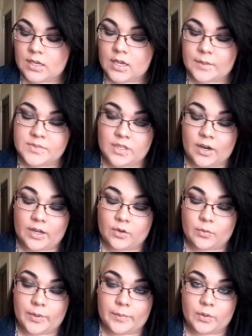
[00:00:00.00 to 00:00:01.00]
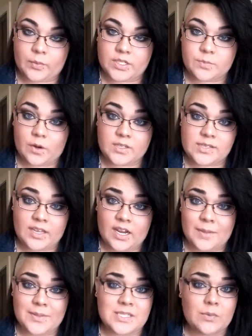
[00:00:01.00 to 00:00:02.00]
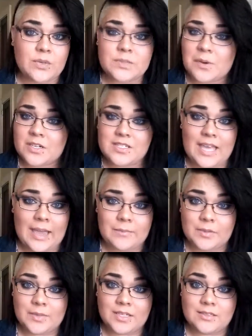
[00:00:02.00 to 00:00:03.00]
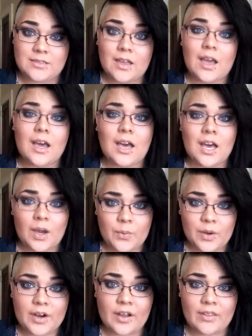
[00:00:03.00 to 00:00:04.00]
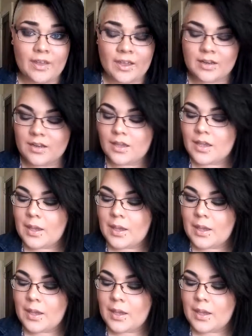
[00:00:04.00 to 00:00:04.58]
I'm sorry, I don't remember which part's the carapace and which part's the abdomen. I'll work on that.